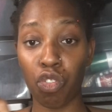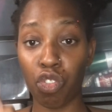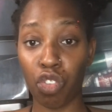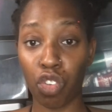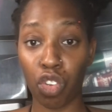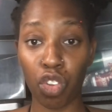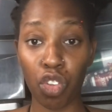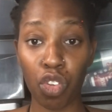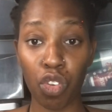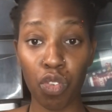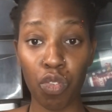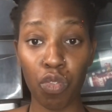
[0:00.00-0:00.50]

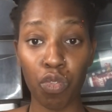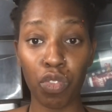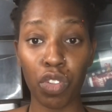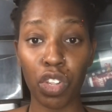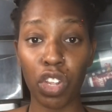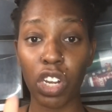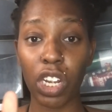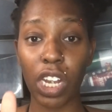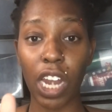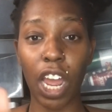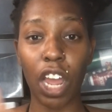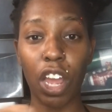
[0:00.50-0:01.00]
Two,
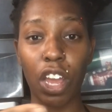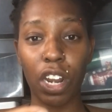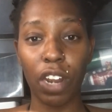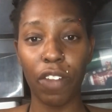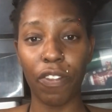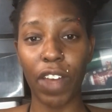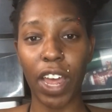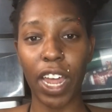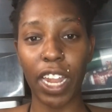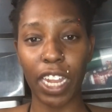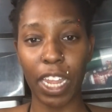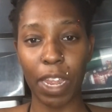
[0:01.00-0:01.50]
you're not gonna
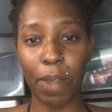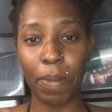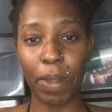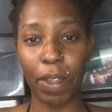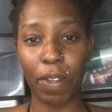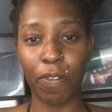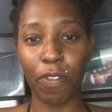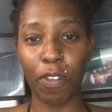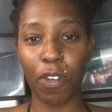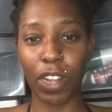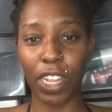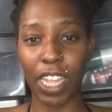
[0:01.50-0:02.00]
violate me
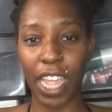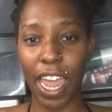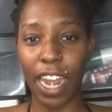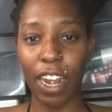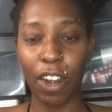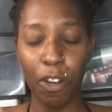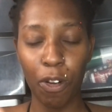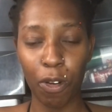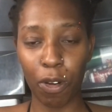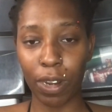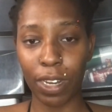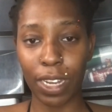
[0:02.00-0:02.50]
for
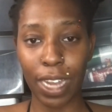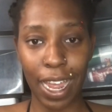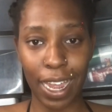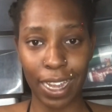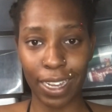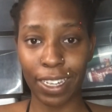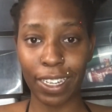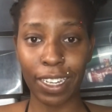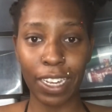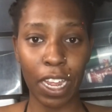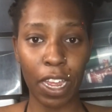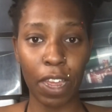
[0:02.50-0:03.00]

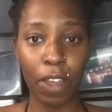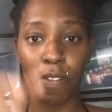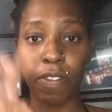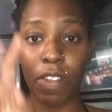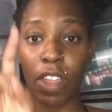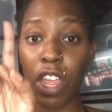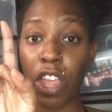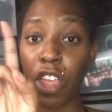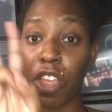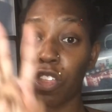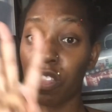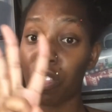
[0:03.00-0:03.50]
categorized stuff.
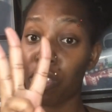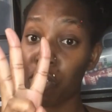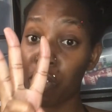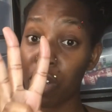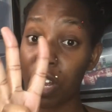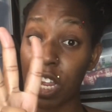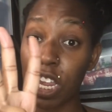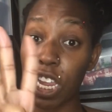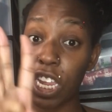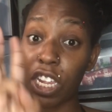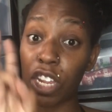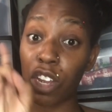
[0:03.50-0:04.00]

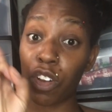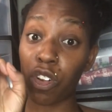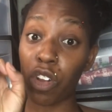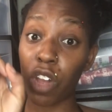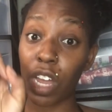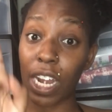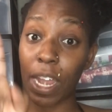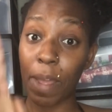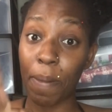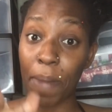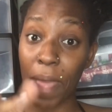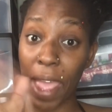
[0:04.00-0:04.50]
Three, you're
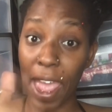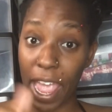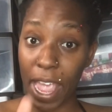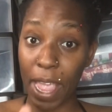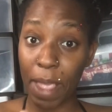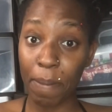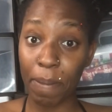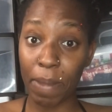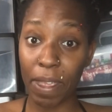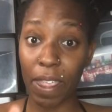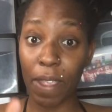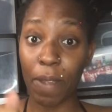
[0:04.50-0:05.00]
gonna pay
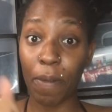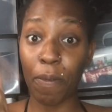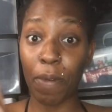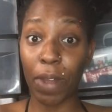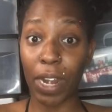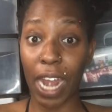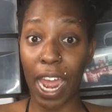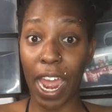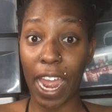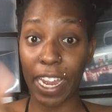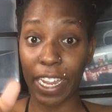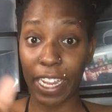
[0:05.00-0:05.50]
me when
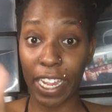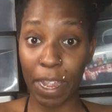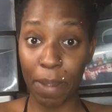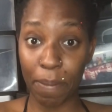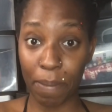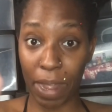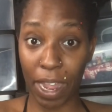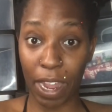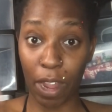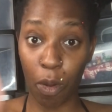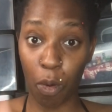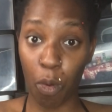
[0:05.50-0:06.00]
I get
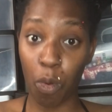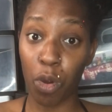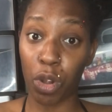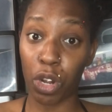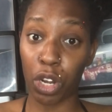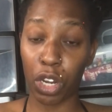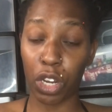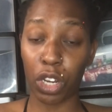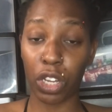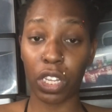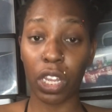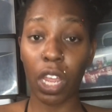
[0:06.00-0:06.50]
my
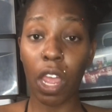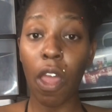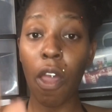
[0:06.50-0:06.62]
orders.